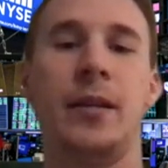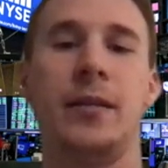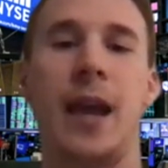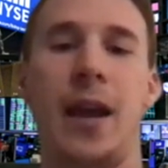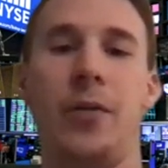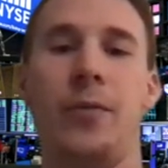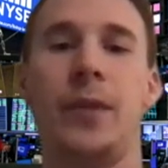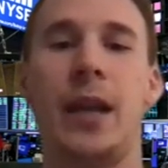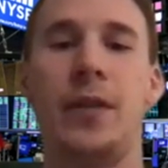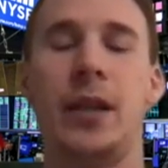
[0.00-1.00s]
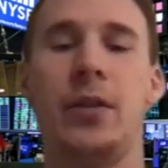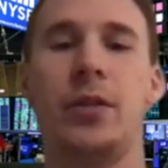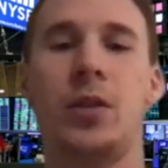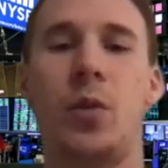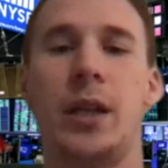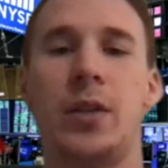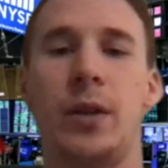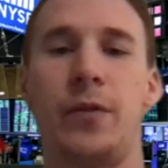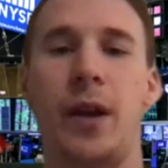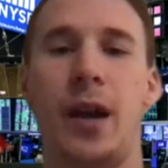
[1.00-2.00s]
Now, in the year
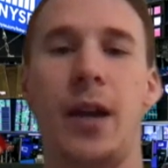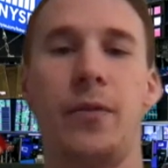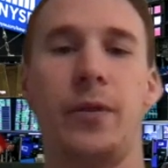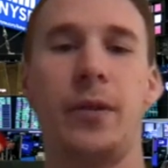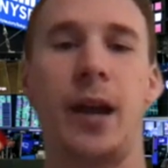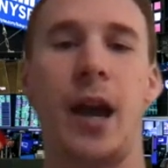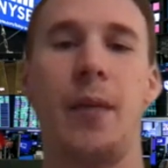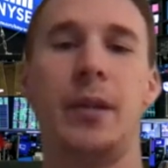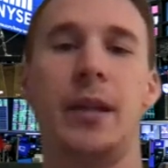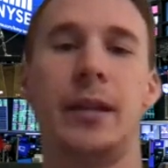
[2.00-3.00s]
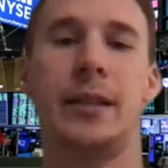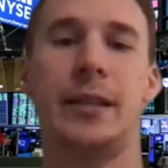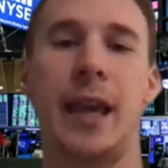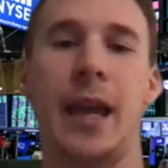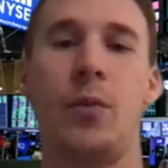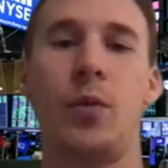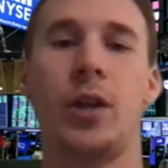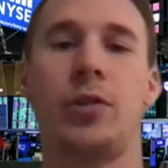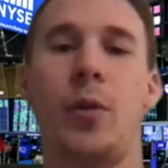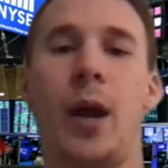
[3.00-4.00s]
2025, I'm going to say we're going
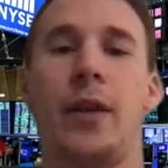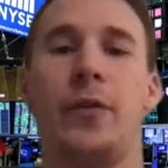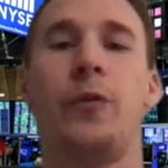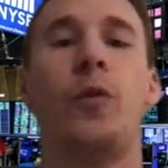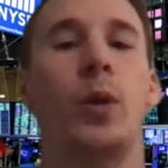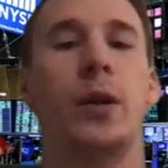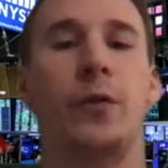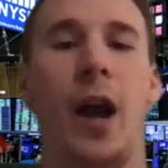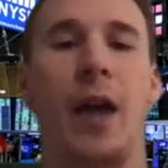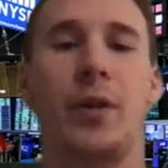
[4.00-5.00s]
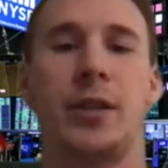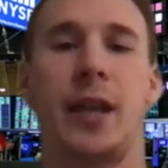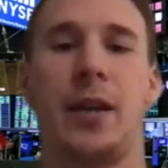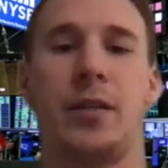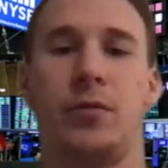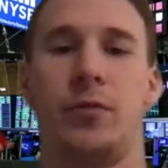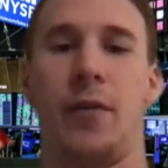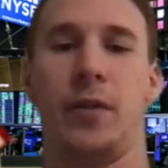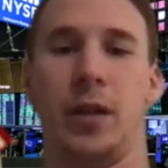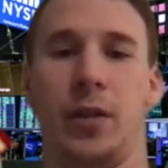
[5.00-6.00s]
to grow at 45% revenue.